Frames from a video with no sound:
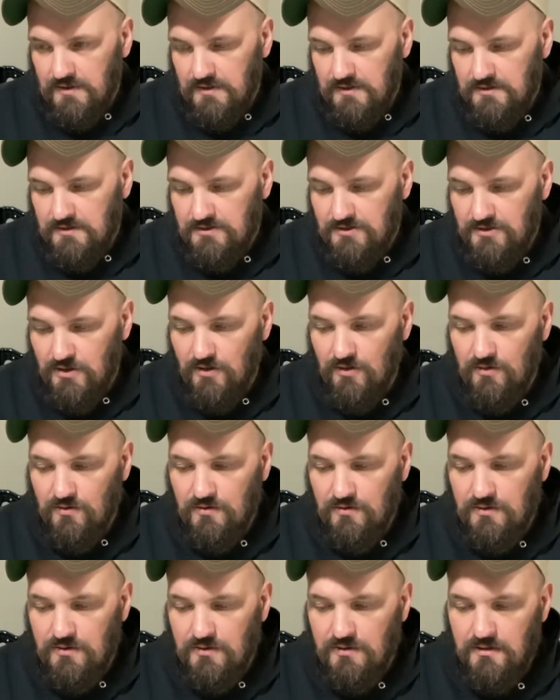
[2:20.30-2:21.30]
So,
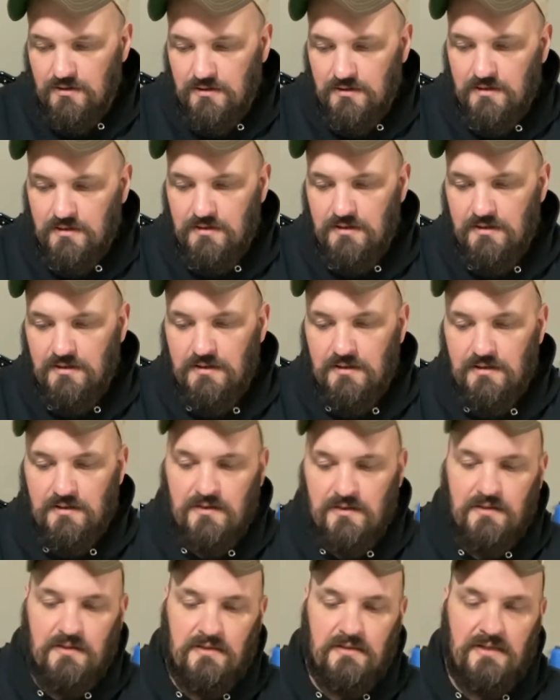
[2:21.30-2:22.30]

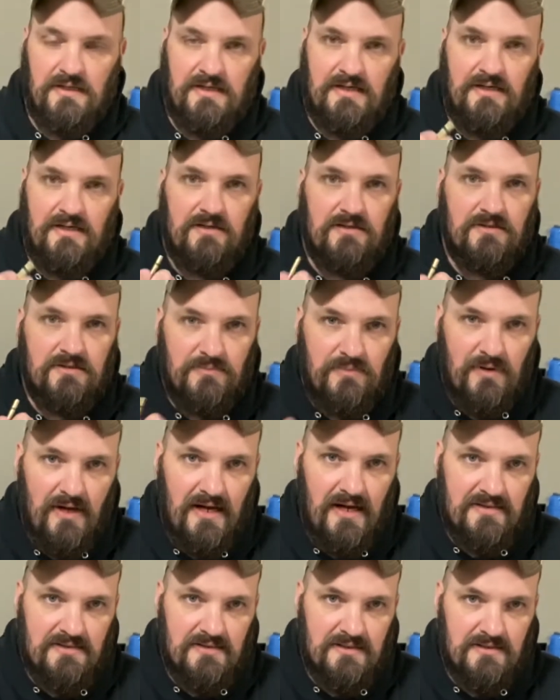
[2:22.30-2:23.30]
like, here's a
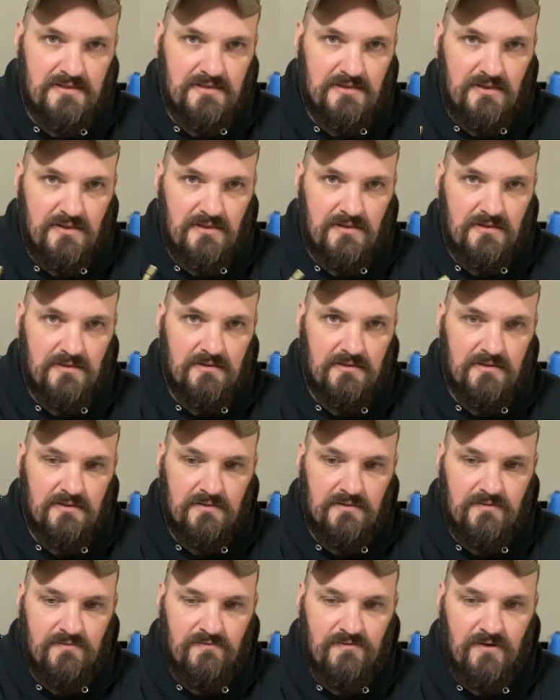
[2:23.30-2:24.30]
brass insert
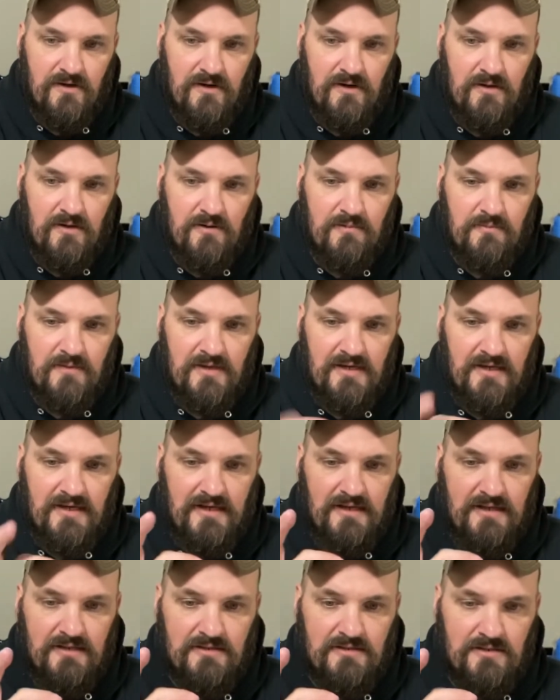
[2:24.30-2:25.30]
from a
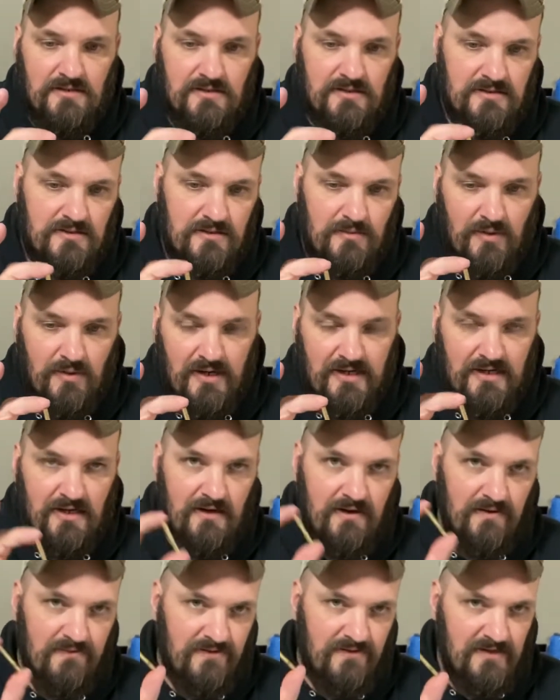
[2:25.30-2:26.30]
hit insert. It's to break
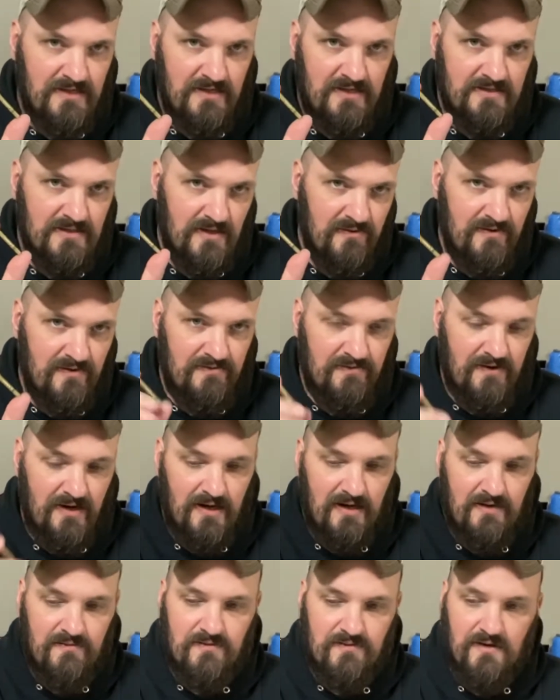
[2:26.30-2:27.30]
off
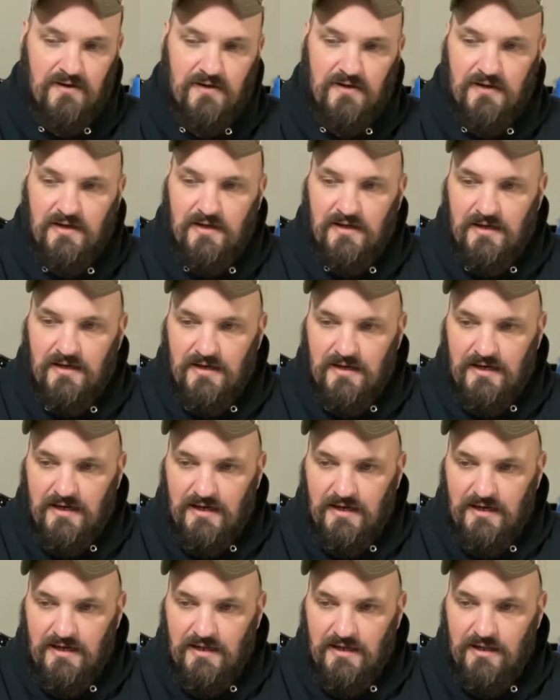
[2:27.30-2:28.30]
50-75,
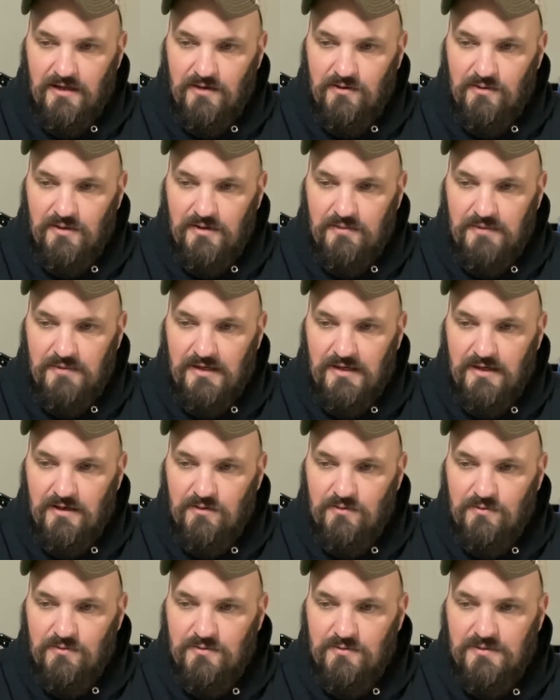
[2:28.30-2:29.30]
and lo and
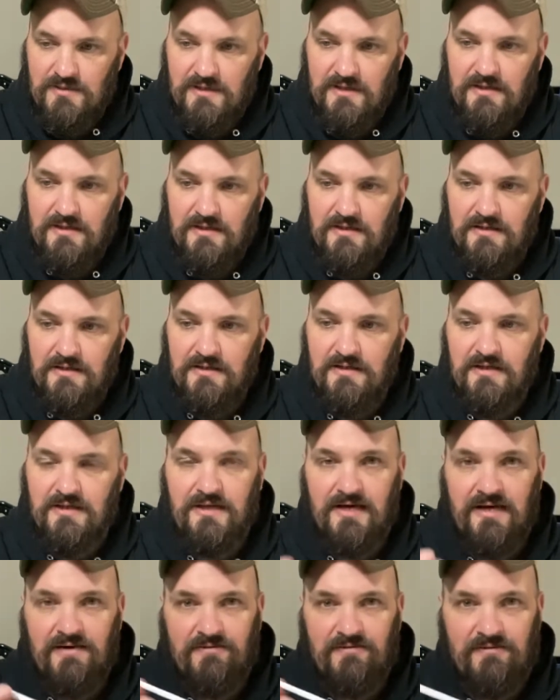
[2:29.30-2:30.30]
behold,
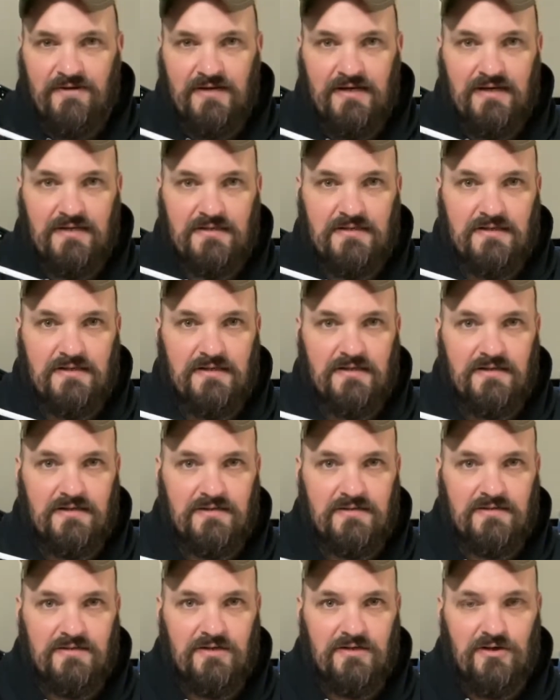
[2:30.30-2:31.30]
they fit.
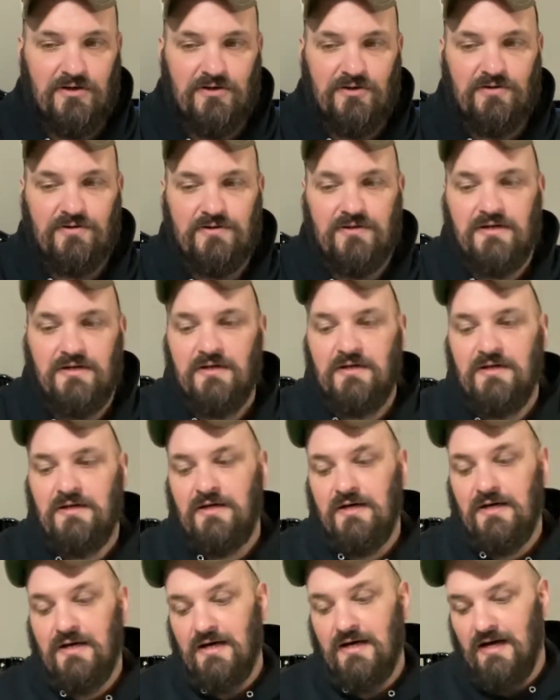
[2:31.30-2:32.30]
So
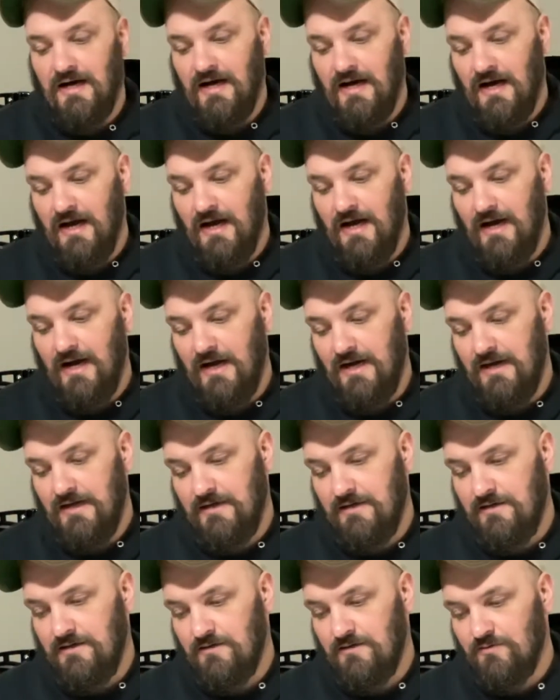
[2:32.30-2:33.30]

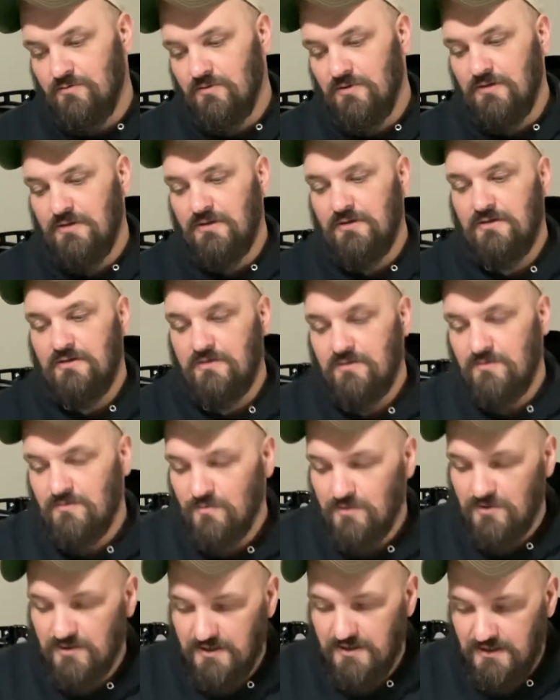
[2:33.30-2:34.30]
I
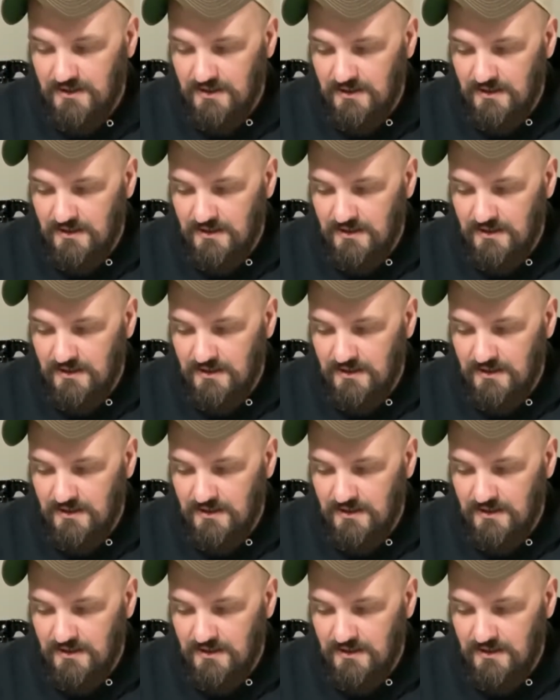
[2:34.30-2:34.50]
would